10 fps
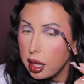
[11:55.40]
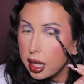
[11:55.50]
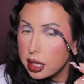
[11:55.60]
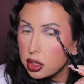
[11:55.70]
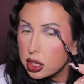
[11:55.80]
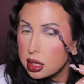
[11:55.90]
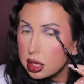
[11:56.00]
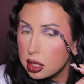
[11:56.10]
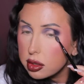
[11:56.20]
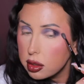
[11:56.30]
and
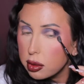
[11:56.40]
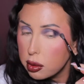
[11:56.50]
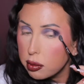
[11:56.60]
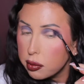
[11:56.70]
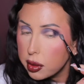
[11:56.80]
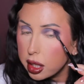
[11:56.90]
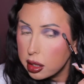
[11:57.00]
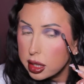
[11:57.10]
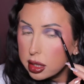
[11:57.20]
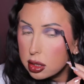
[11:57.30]
just
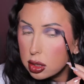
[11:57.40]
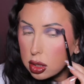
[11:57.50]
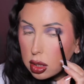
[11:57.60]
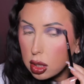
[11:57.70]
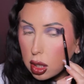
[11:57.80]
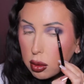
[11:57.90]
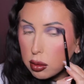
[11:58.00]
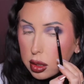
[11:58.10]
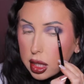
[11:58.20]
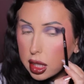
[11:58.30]
very
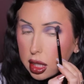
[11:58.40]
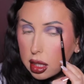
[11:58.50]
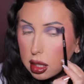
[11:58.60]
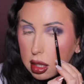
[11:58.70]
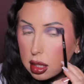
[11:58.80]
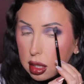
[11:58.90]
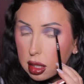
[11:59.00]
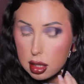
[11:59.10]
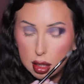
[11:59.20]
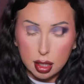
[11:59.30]
slowly
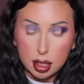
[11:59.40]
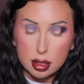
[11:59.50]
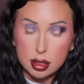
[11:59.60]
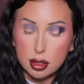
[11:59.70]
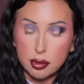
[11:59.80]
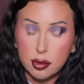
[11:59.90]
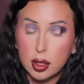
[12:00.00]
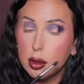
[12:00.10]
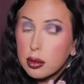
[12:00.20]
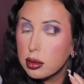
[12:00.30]

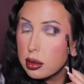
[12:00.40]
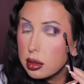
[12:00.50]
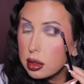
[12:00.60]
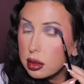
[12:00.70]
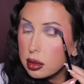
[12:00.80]
diffuse.